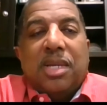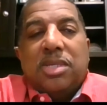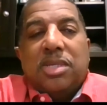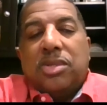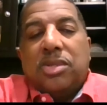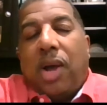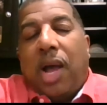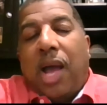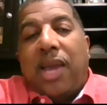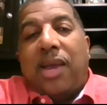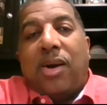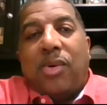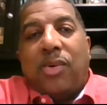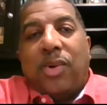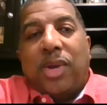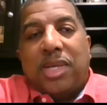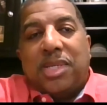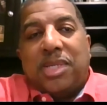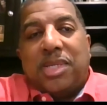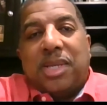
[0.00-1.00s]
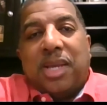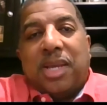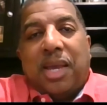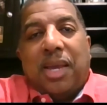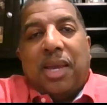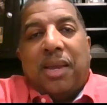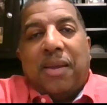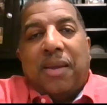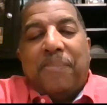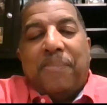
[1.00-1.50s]
So I always
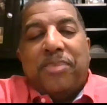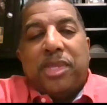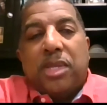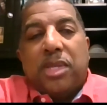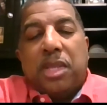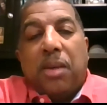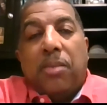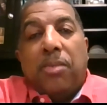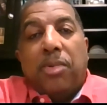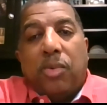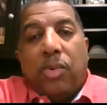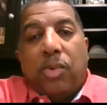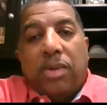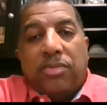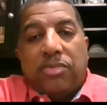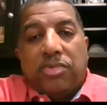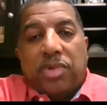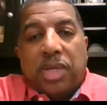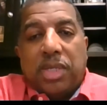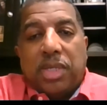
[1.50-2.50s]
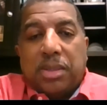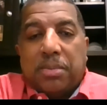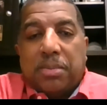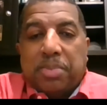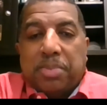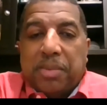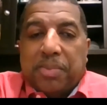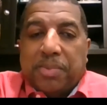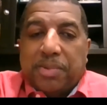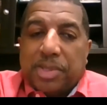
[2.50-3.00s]
say the number one reason
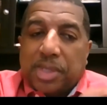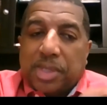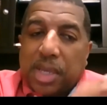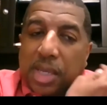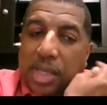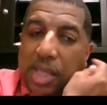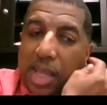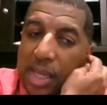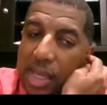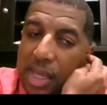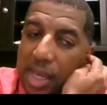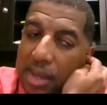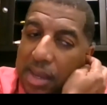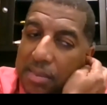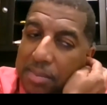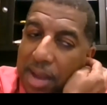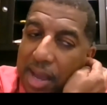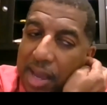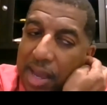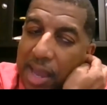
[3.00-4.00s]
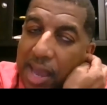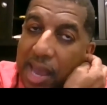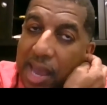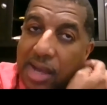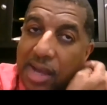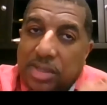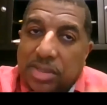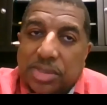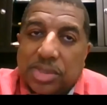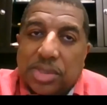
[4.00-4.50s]
people say they can't buy a
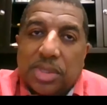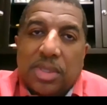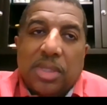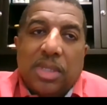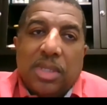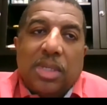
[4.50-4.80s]
house